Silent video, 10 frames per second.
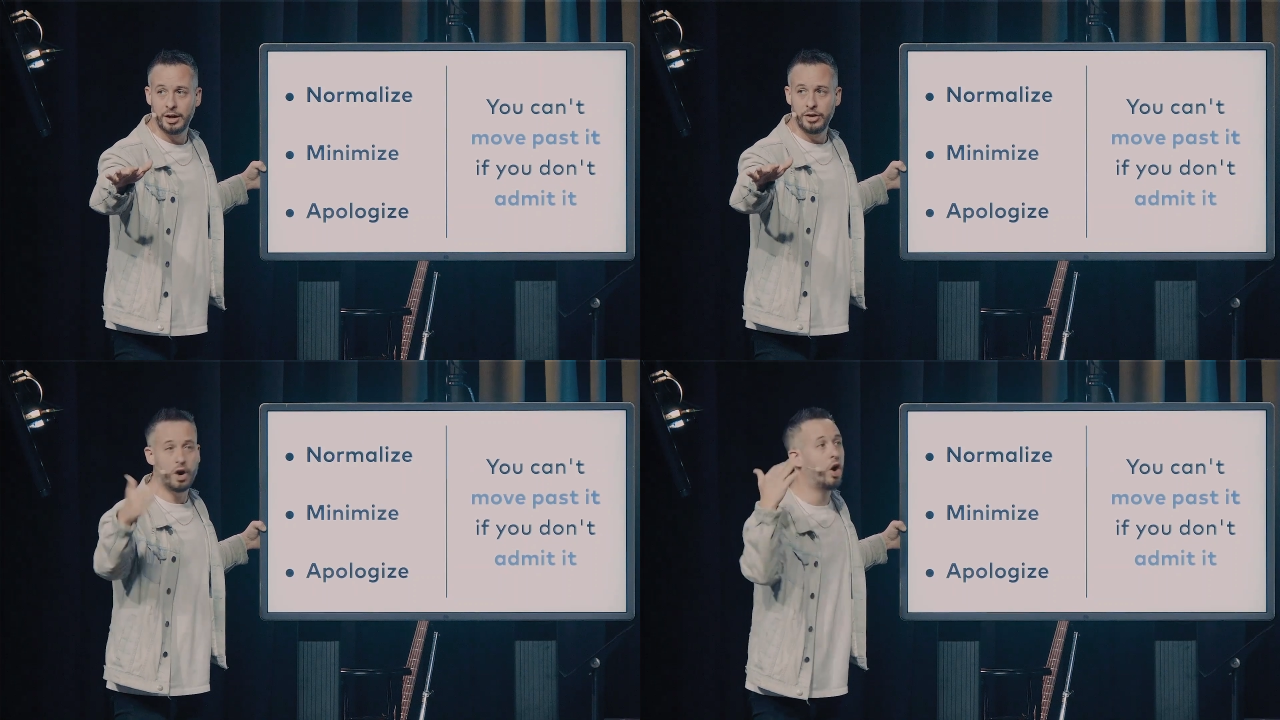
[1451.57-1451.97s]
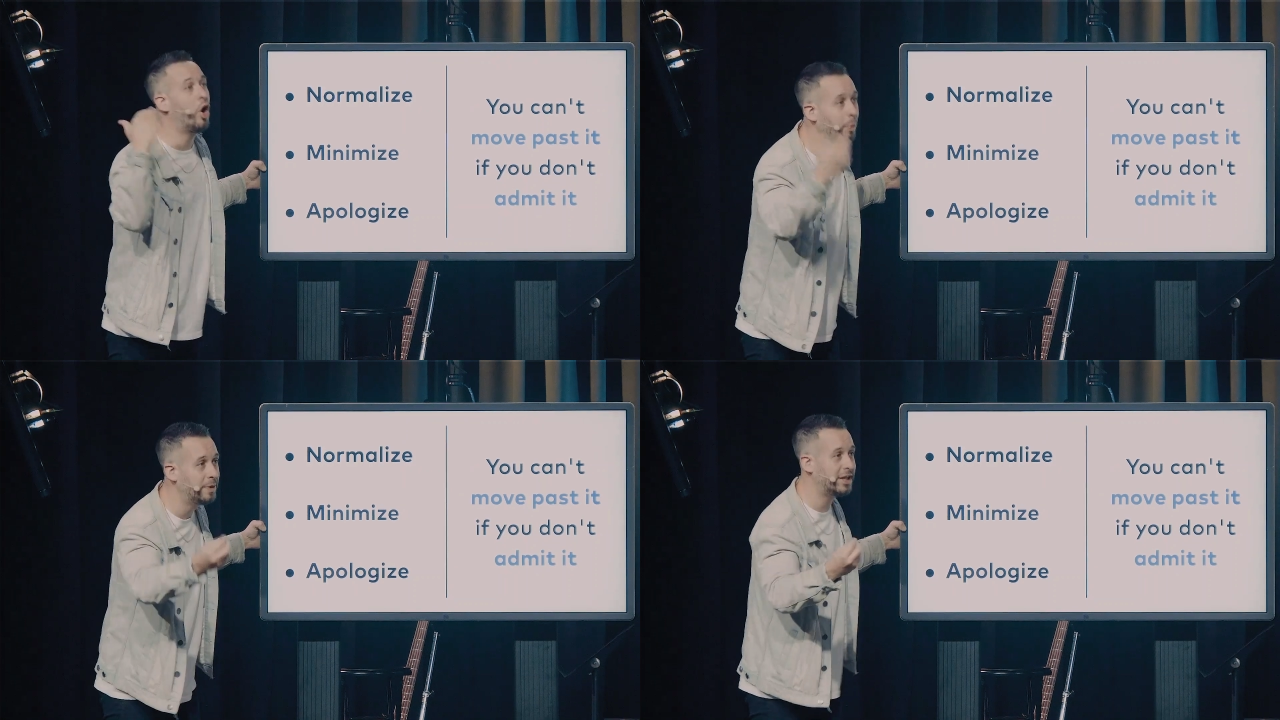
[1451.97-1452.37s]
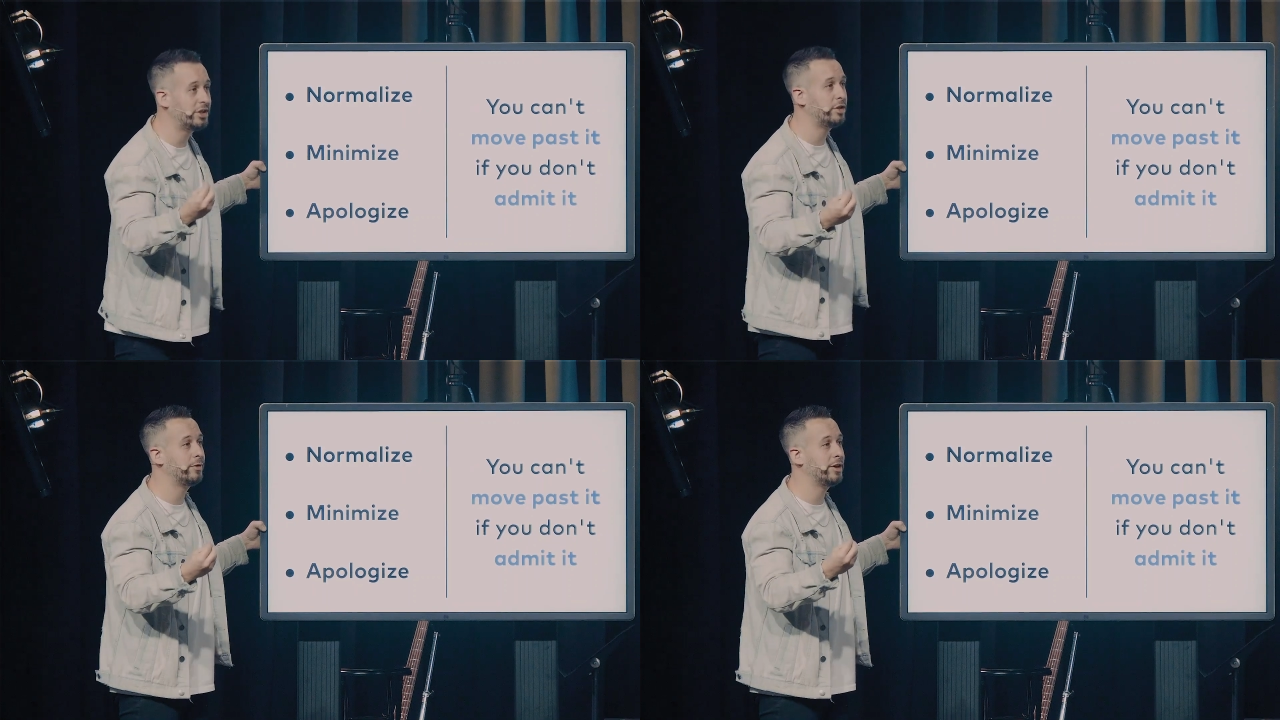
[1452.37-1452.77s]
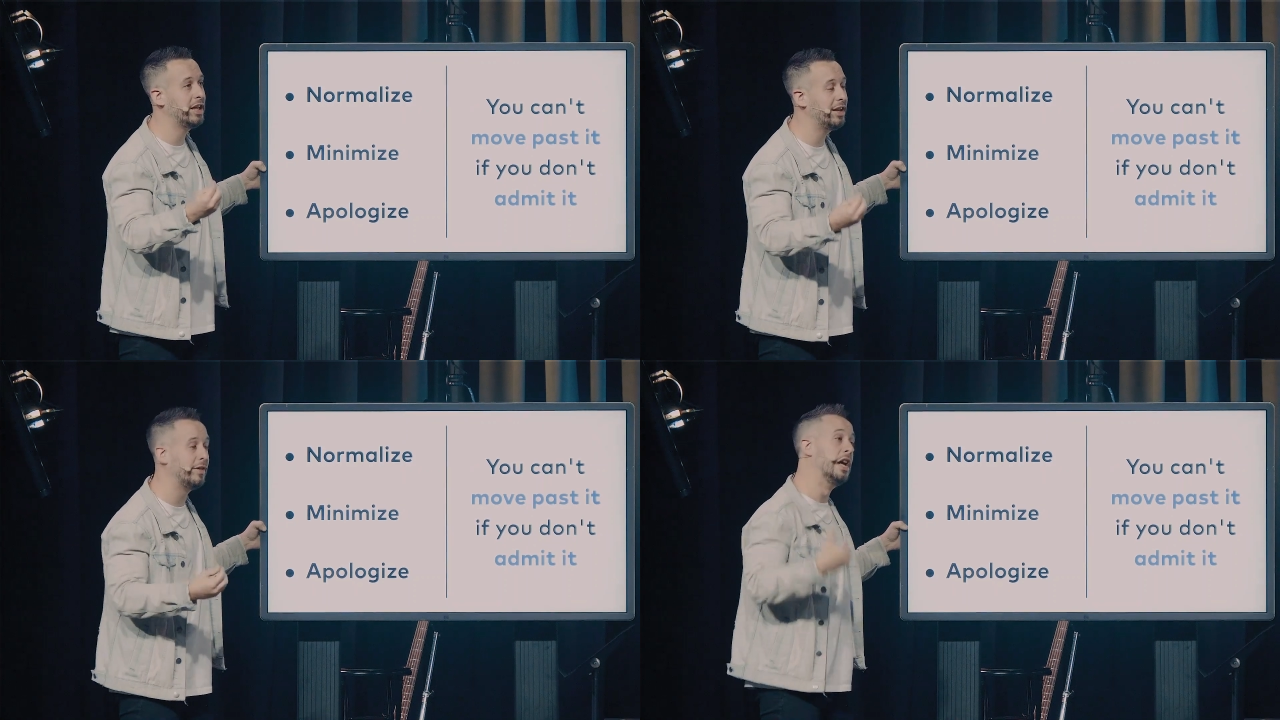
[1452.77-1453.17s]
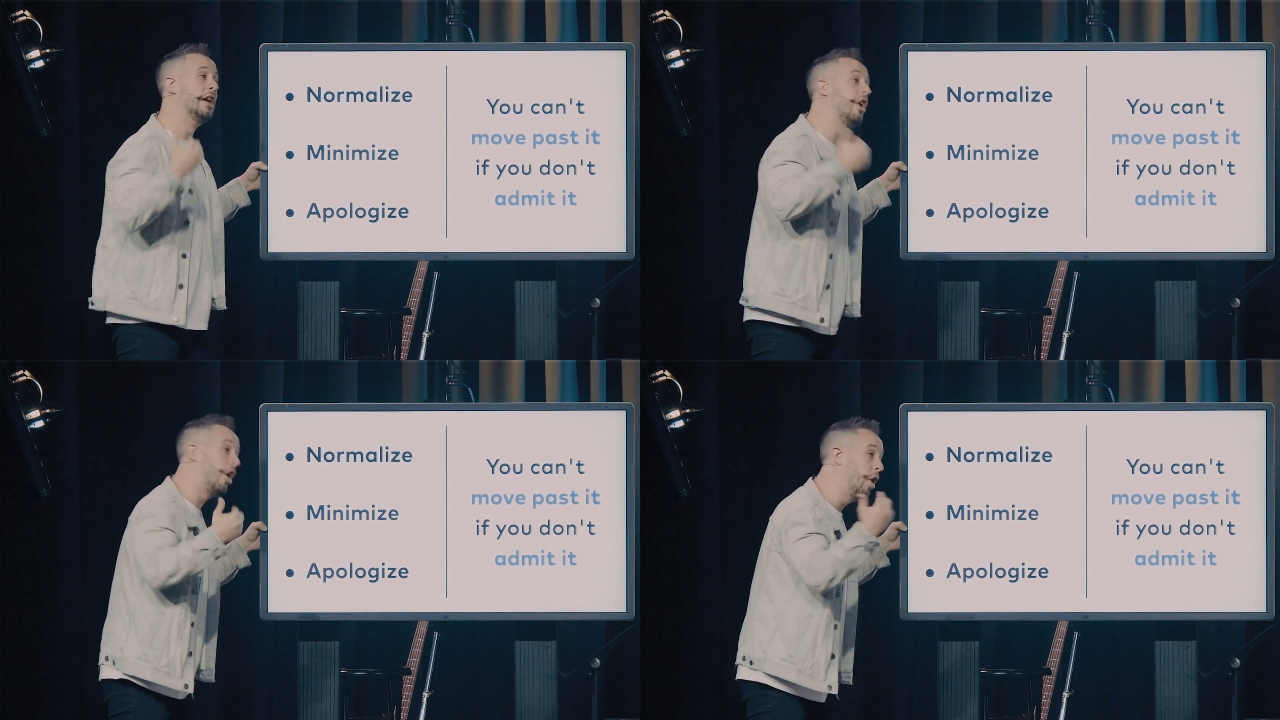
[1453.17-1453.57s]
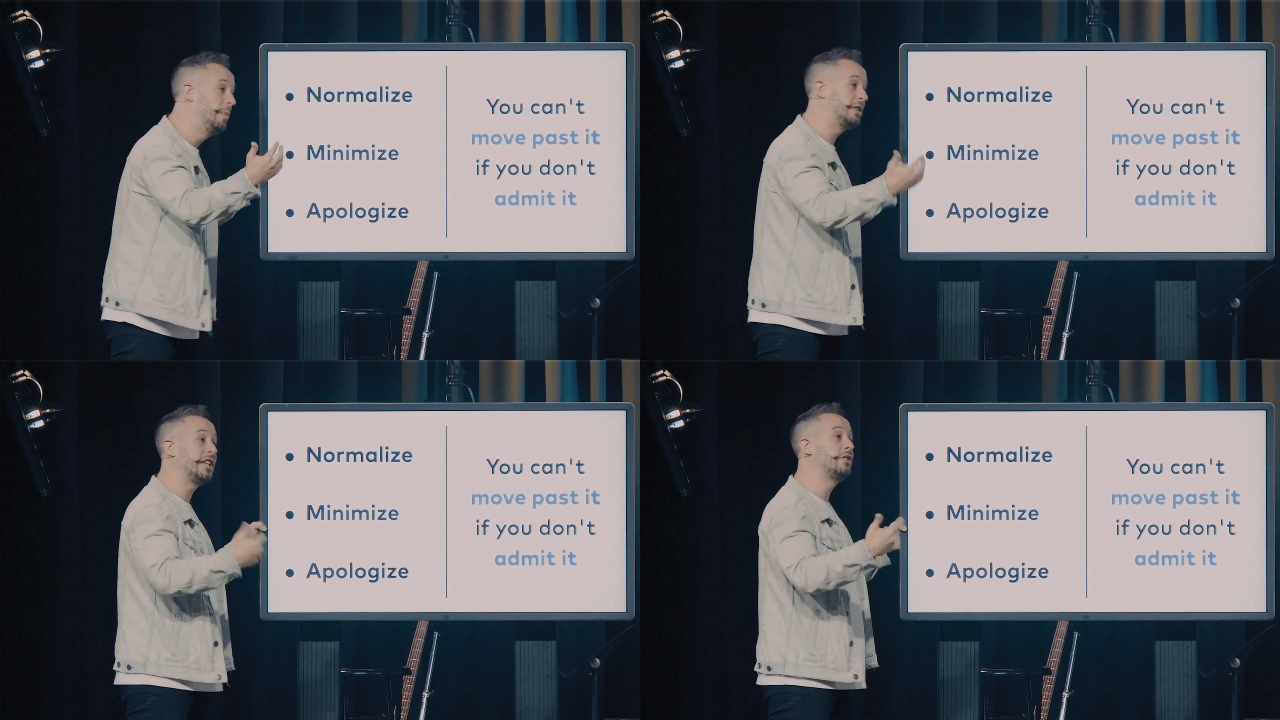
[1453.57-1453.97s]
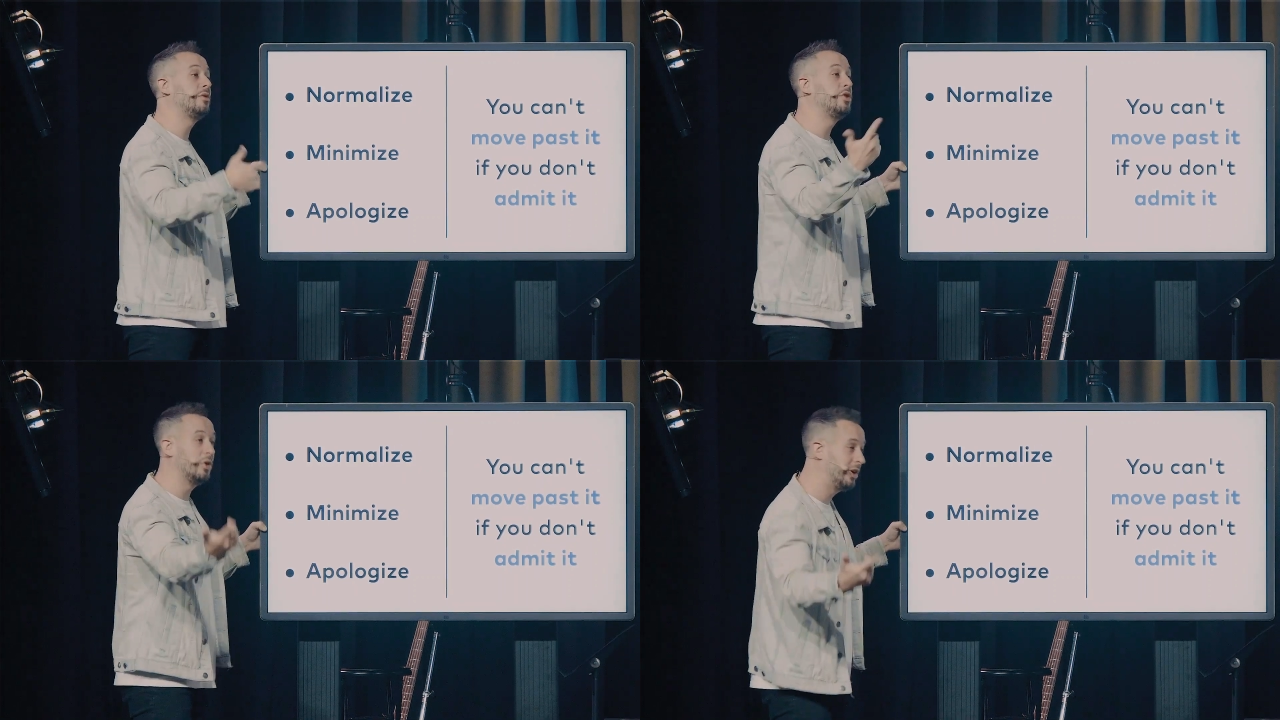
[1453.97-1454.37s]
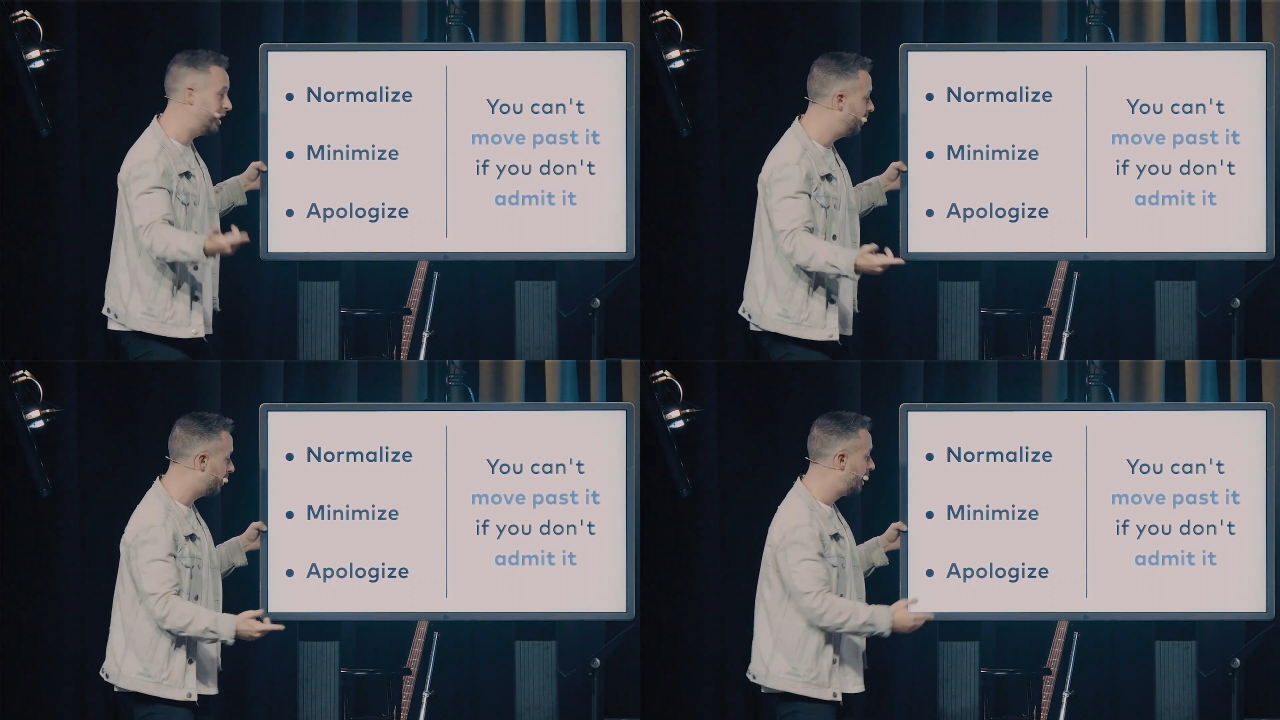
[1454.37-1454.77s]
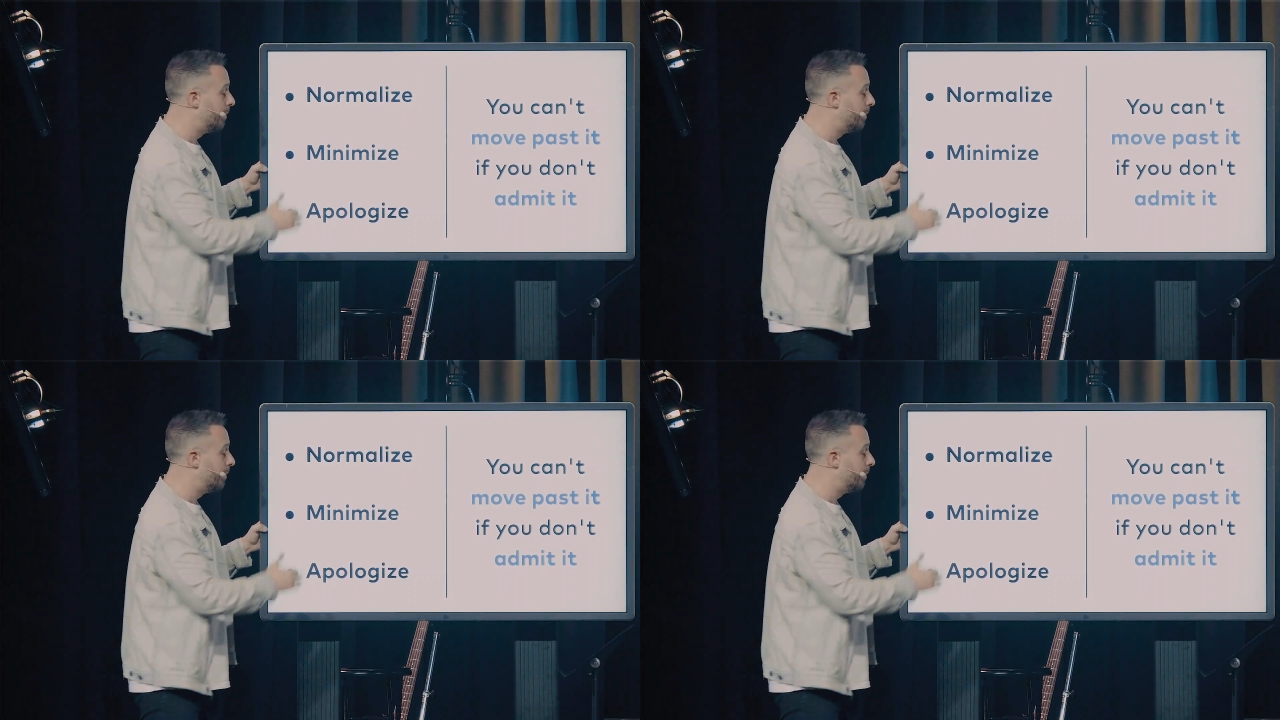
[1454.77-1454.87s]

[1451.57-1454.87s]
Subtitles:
The hope is that you forgive. The hope is that you do heal.